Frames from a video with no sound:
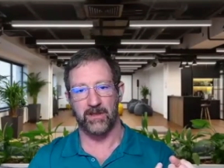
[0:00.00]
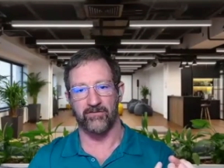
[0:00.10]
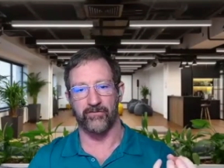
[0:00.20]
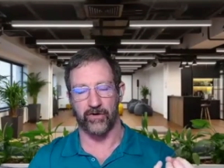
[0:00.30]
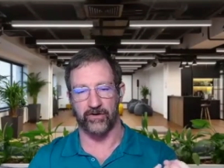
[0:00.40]

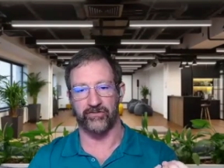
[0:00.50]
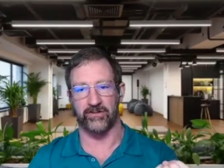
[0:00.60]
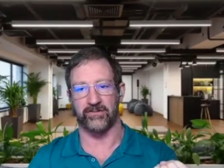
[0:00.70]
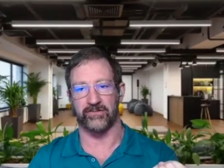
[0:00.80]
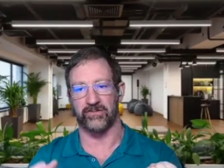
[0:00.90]

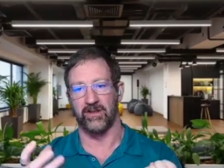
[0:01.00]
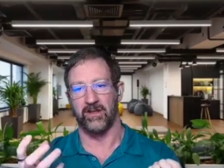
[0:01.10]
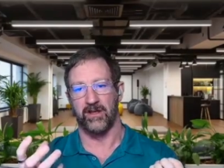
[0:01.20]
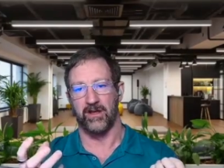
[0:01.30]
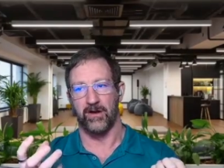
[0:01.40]
versus
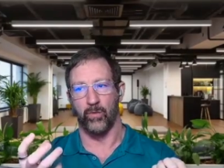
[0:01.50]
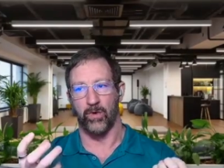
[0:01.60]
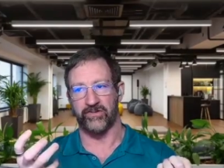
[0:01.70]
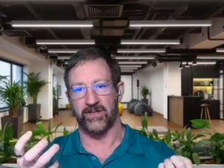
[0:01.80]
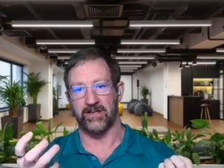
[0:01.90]

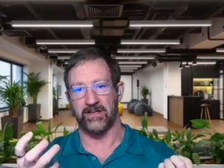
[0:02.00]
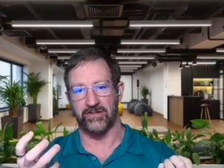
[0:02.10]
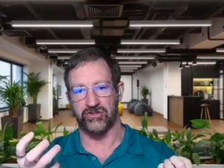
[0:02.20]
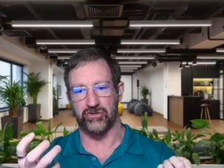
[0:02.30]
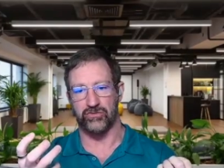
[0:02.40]
what's going to
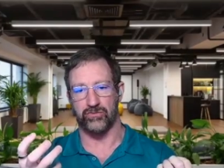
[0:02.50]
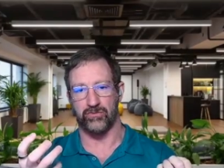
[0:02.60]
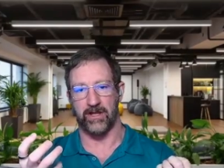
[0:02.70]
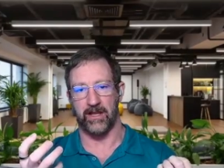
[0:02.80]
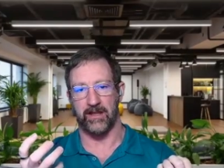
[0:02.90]
get you
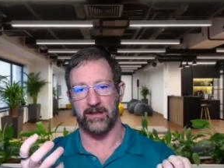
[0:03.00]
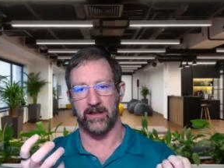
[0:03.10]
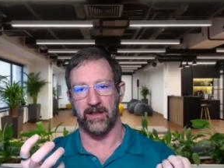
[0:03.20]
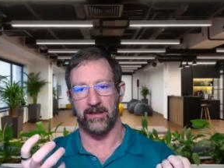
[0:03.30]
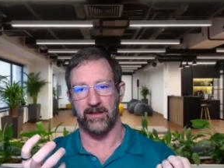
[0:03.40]

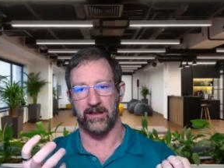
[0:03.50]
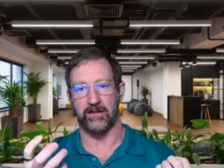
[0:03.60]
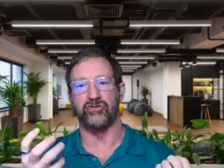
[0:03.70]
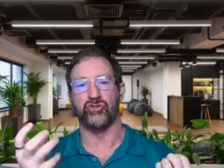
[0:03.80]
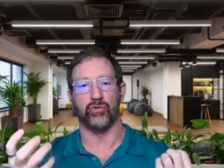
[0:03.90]
an
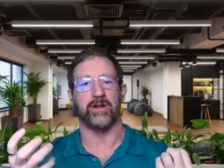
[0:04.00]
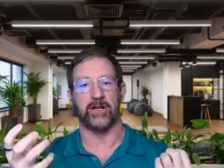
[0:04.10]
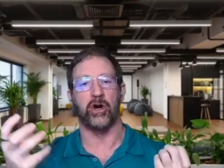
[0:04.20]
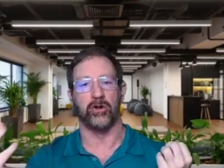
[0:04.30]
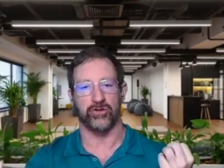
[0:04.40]
enduring
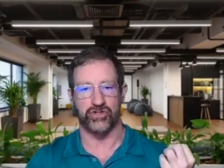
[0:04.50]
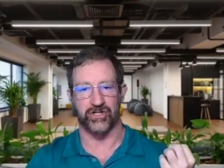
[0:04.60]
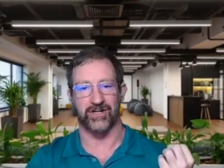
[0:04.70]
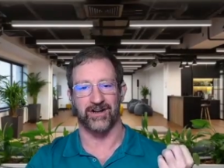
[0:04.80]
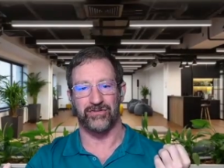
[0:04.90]

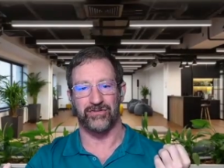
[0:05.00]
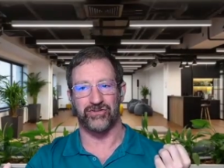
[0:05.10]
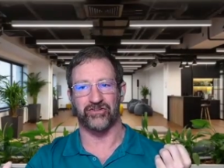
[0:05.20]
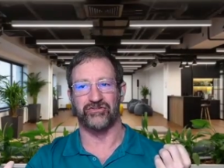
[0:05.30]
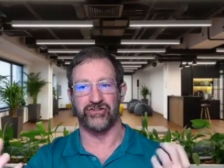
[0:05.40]
culture,
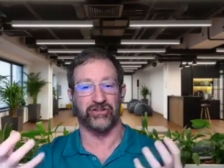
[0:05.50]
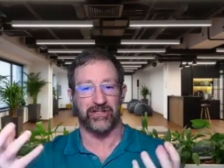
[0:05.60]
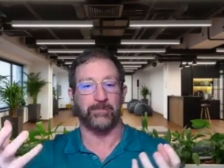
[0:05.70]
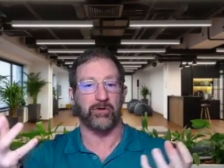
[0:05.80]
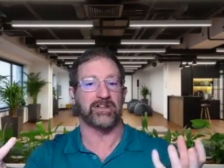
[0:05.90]
just
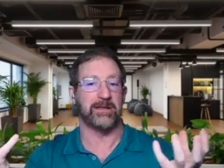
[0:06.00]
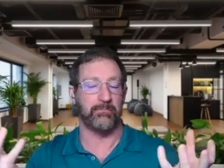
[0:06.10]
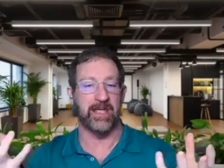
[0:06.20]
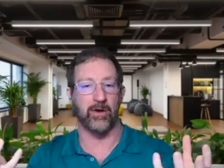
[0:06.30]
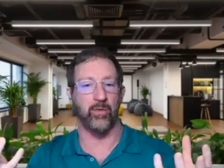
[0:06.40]
deliberately
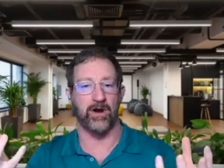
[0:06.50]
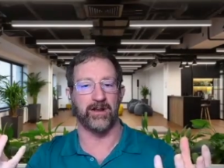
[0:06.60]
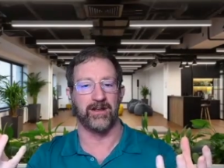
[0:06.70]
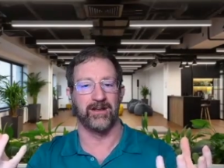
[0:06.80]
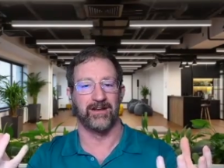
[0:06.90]
pick one.
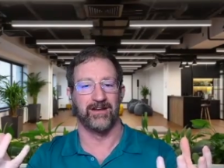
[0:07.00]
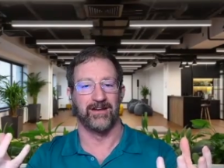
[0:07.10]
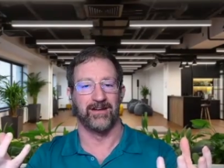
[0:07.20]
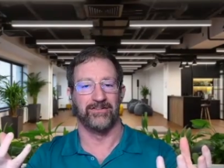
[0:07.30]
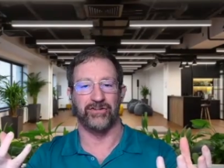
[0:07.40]

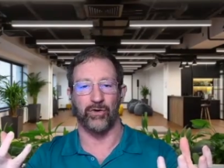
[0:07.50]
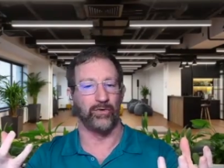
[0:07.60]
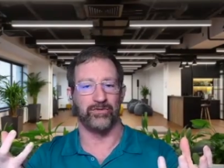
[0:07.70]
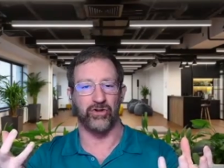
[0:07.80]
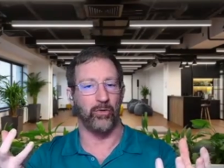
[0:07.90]

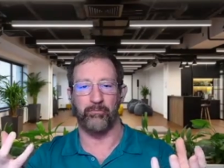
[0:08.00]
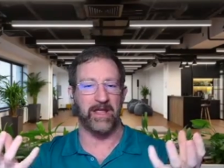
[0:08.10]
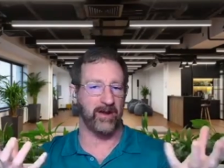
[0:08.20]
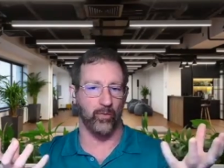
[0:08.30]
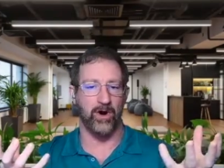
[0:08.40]
Don't
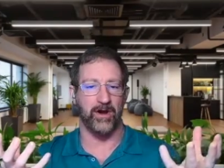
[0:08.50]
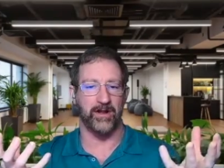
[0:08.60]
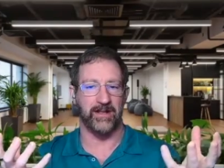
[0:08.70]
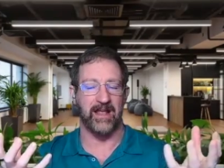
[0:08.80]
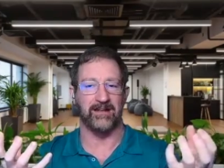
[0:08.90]
pick
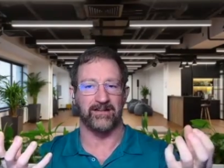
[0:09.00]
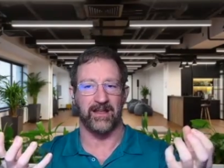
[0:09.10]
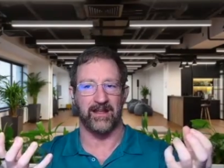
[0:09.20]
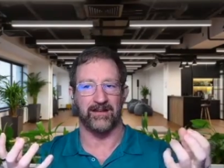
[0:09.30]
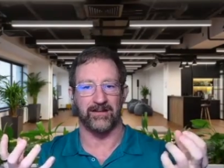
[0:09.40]
one and
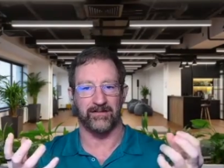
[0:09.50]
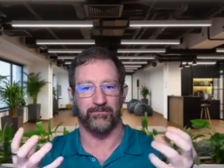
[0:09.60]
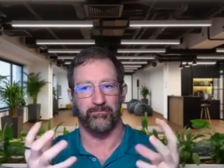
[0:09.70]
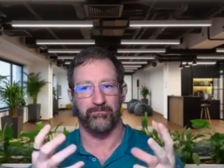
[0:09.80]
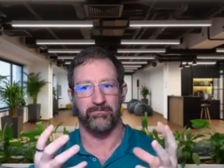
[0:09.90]

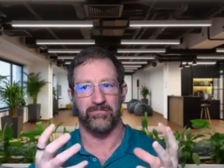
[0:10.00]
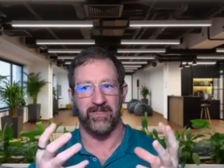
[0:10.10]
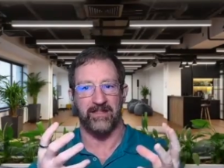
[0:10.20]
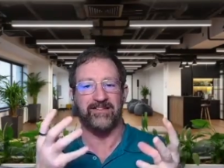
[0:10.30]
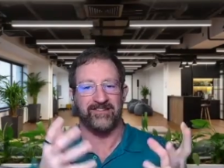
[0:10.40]

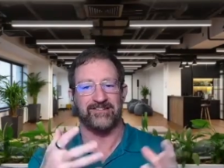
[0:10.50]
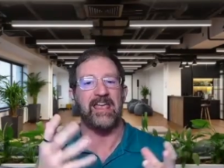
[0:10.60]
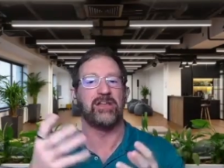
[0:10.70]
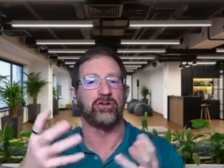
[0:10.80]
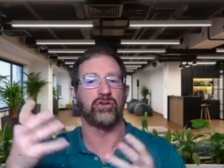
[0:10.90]
then say
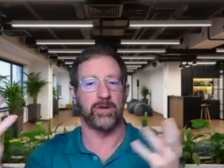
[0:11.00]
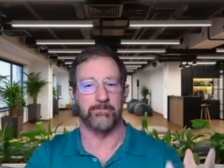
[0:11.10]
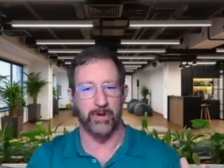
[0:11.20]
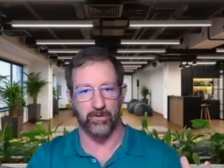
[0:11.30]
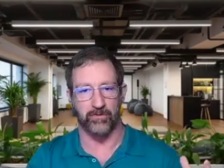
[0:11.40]
you're doing
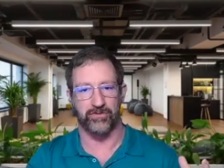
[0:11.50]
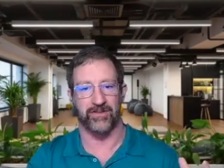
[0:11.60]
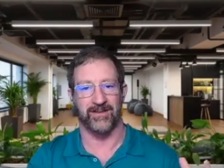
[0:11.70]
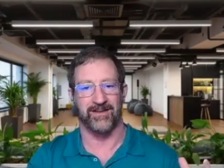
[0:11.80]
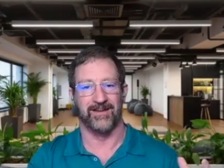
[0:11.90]
both.
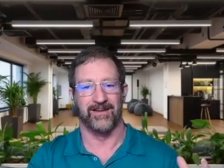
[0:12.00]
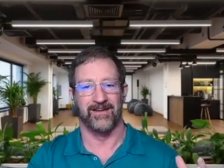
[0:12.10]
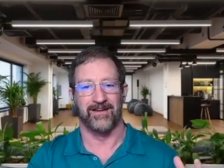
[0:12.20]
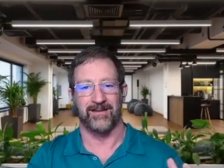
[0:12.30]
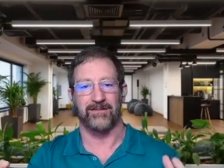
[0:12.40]

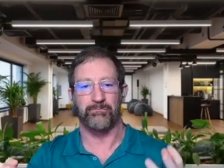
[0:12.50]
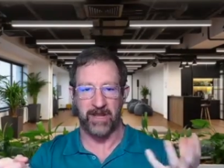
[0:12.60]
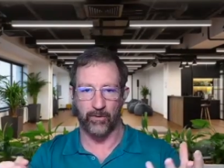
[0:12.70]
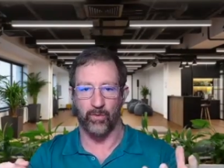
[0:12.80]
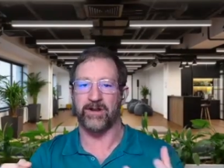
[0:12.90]

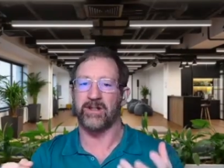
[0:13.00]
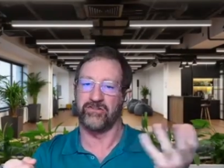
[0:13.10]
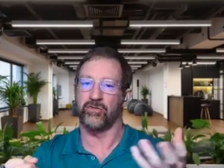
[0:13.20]
pick one and do